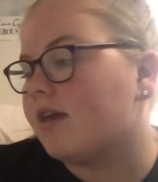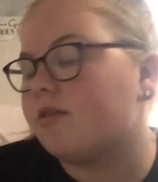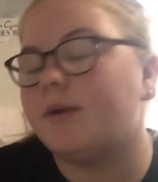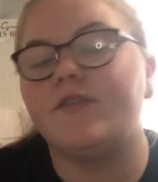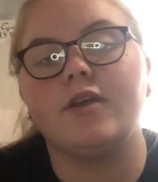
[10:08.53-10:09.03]

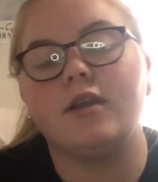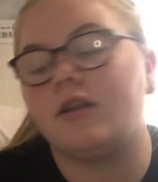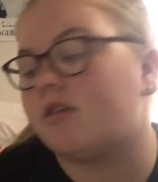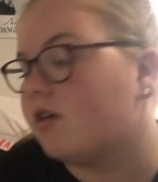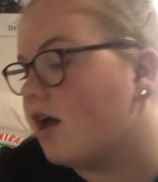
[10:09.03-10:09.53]
So we filled
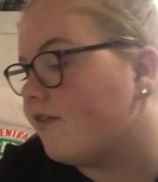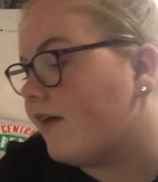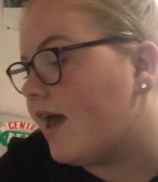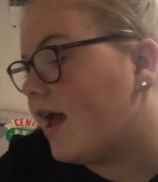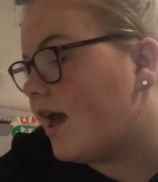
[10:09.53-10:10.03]
in a
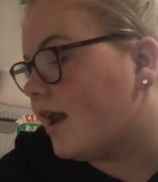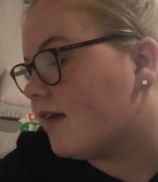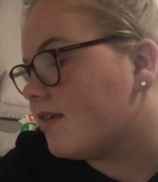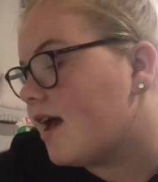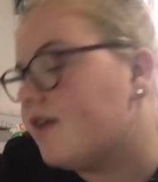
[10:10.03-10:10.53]
survey, and
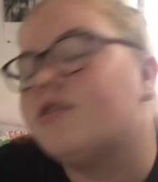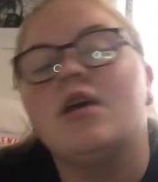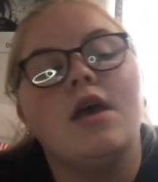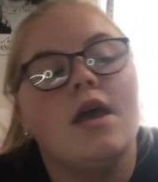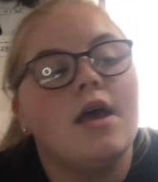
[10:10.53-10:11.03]
I said
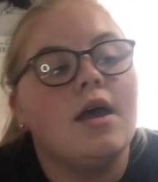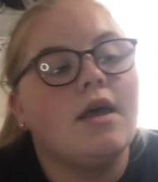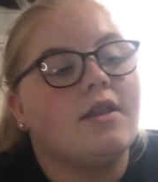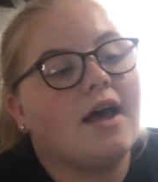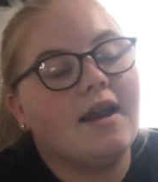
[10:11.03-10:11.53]

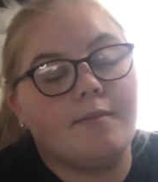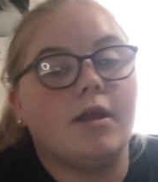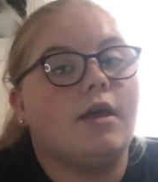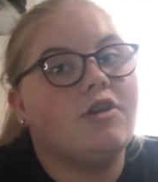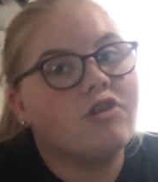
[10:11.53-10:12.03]
that I
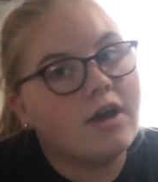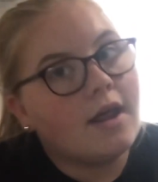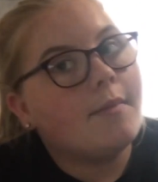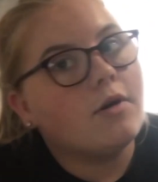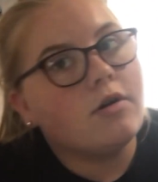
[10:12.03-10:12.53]
didn't really enjoy
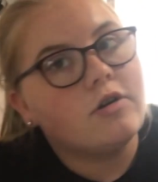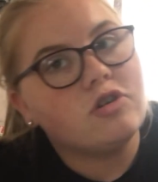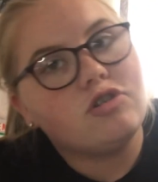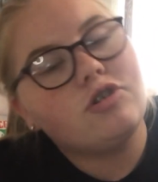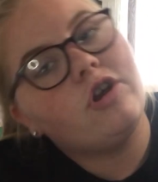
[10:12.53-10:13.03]
it that
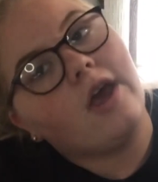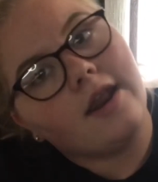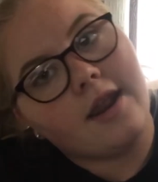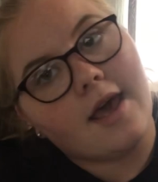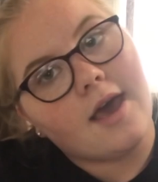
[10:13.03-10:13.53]
much,
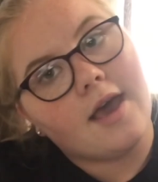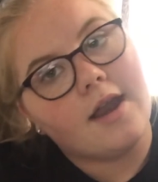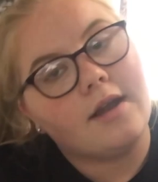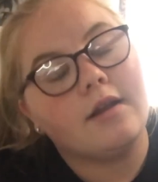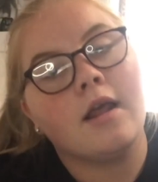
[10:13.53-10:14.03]
and
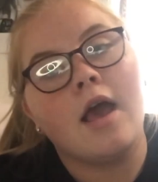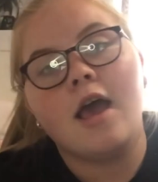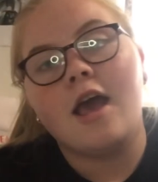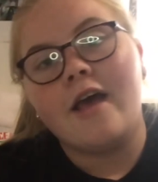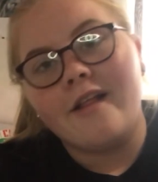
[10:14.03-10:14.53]

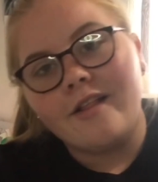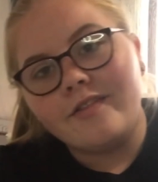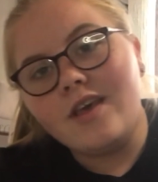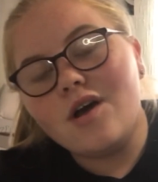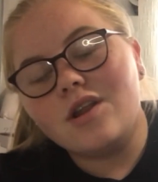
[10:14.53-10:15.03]

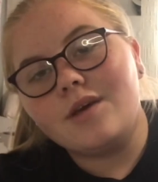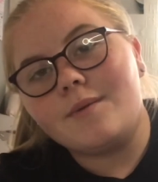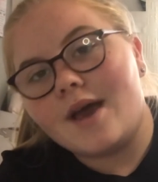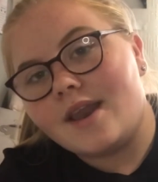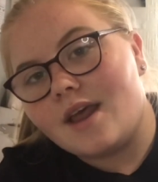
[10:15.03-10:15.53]
then they only
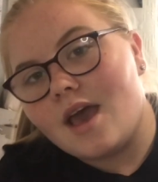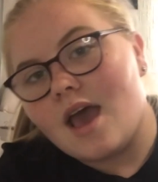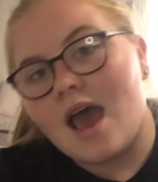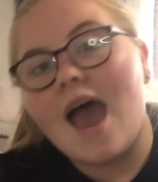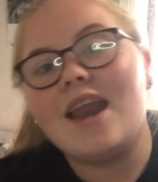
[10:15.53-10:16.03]
went
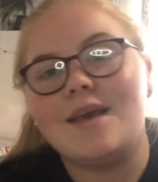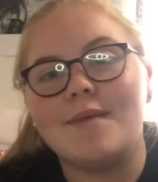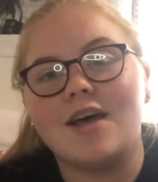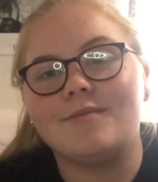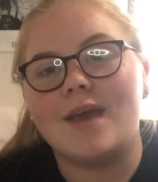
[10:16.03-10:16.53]
and
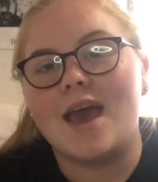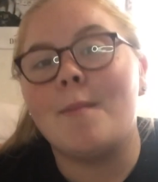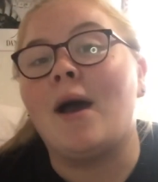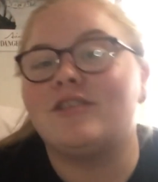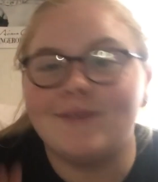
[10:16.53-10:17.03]
emailed me
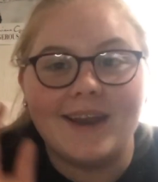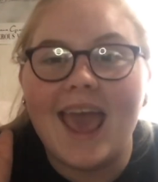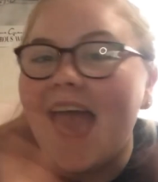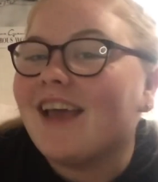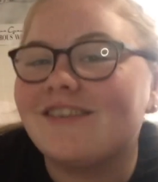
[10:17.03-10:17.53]
about doing
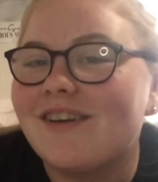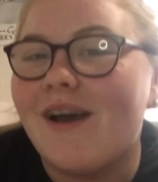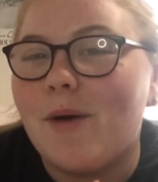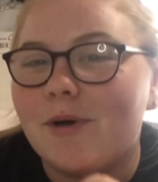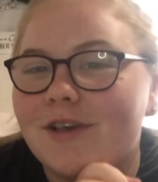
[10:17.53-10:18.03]

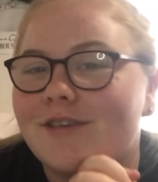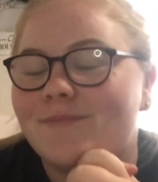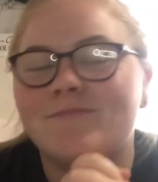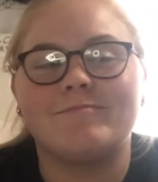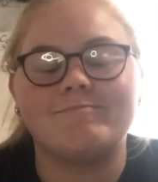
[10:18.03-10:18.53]
extra
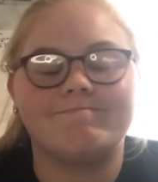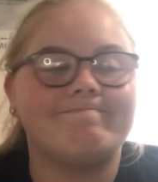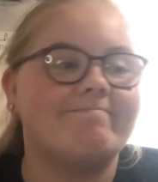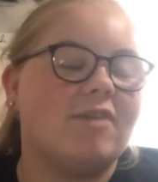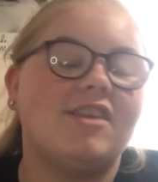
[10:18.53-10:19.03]
hours,
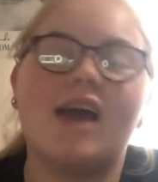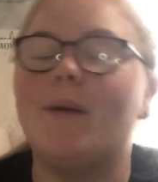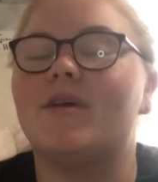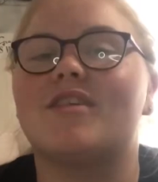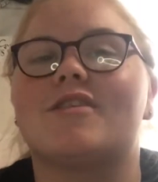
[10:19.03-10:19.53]
which
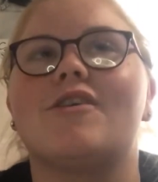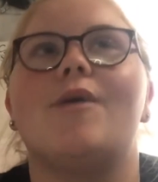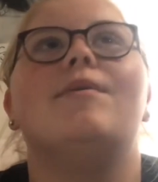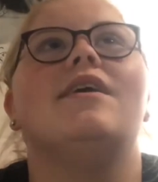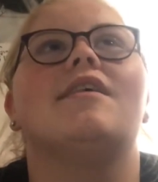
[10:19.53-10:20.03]
I was
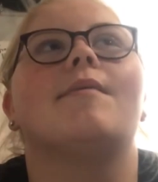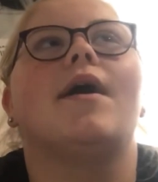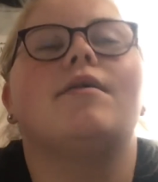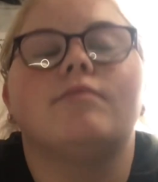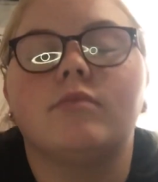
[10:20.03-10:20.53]
so pleased
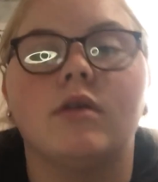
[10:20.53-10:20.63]
about.